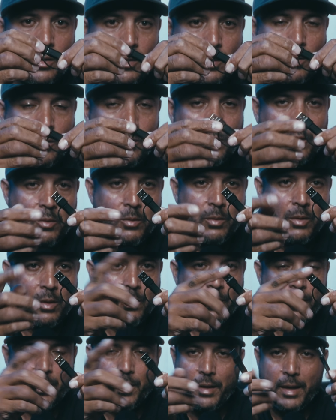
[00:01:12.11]
so you
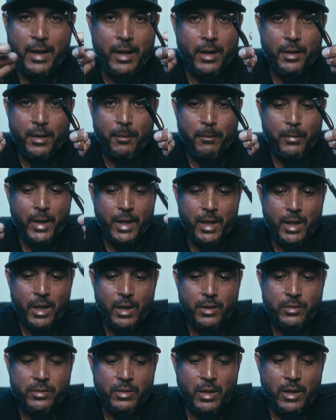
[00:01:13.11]
know they're not gonna break
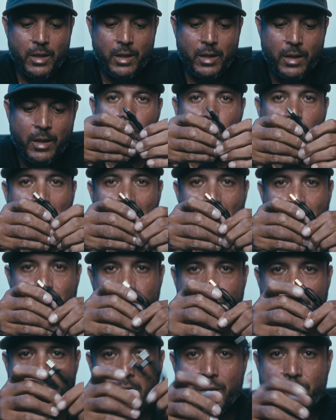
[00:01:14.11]
easily. Fast
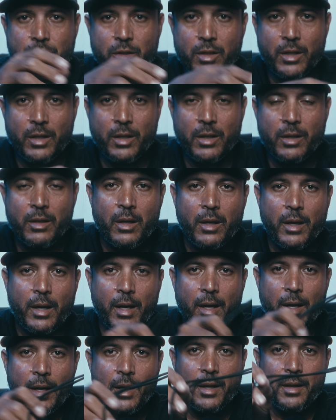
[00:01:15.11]
charging
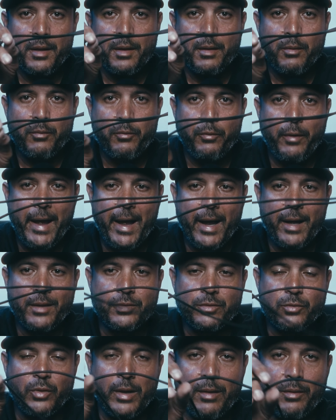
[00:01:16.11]
and
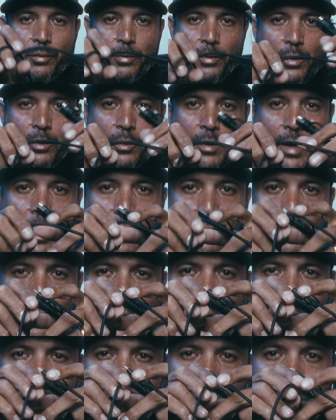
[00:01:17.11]
fast transfer rate,
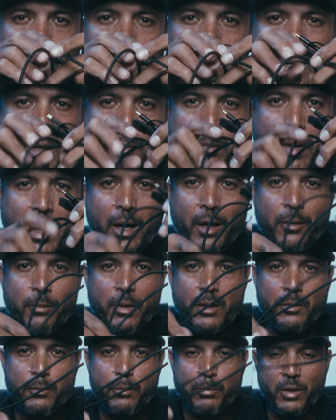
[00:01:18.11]
480
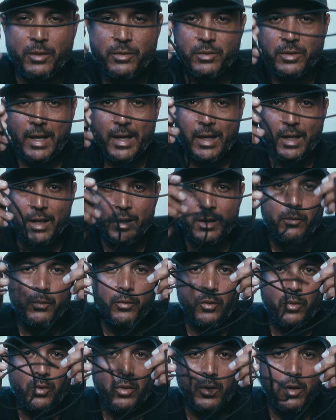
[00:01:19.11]
megabits per second
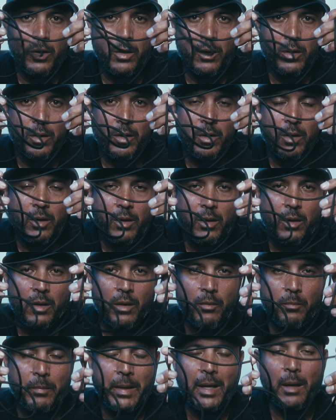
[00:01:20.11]
for
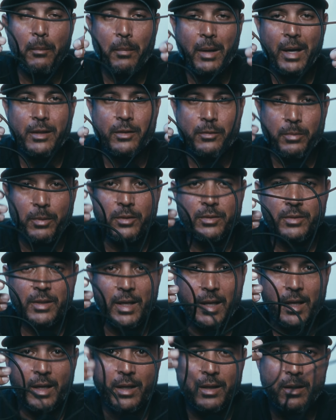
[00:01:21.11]
megabytes per
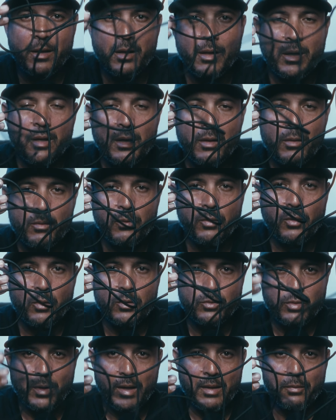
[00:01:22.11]
second for
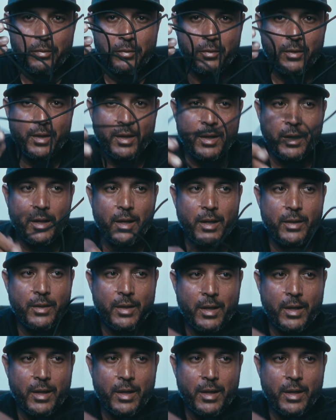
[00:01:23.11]
transferring, and